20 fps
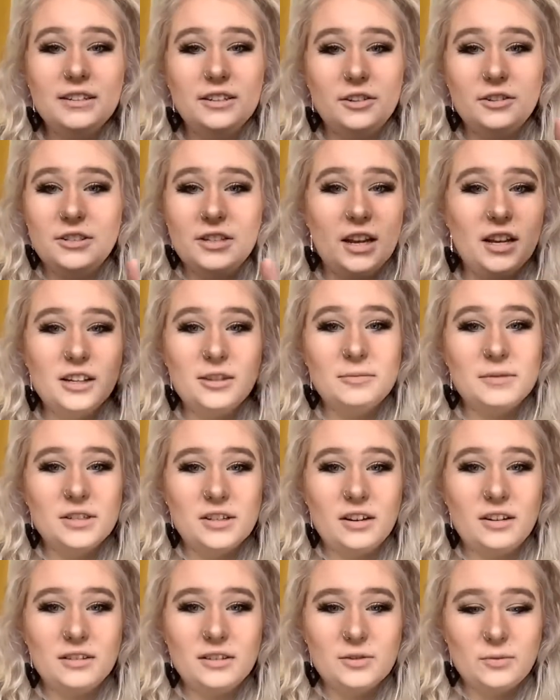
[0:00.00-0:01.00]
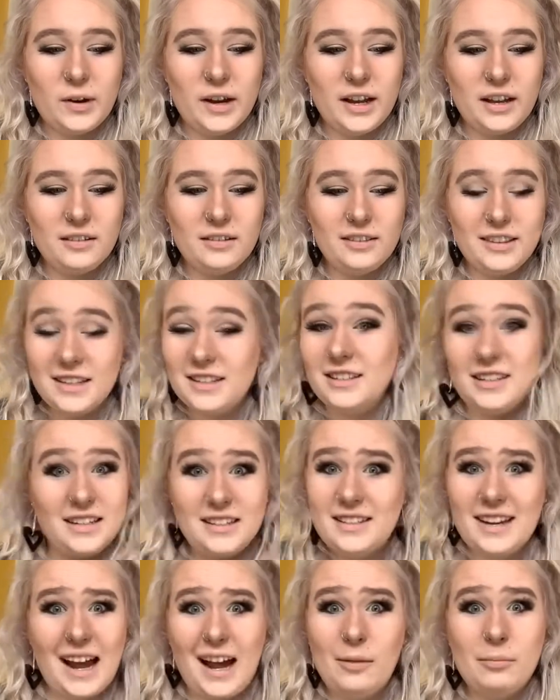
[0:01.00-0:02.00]
no circumstance where this
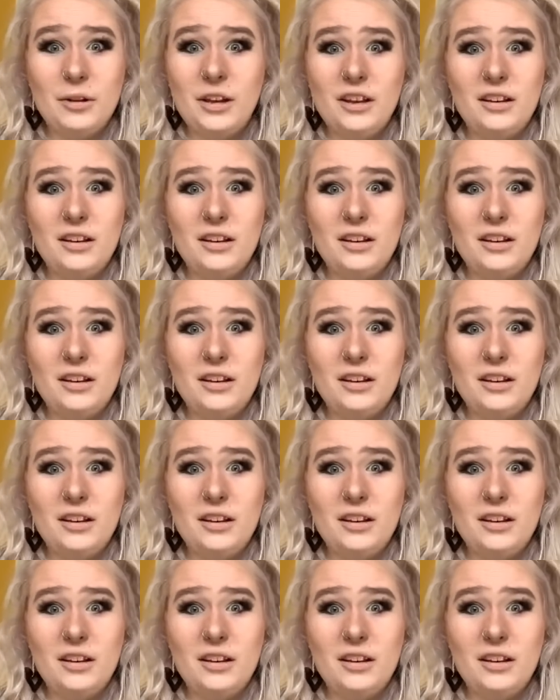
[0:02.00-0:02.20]
needs to happen.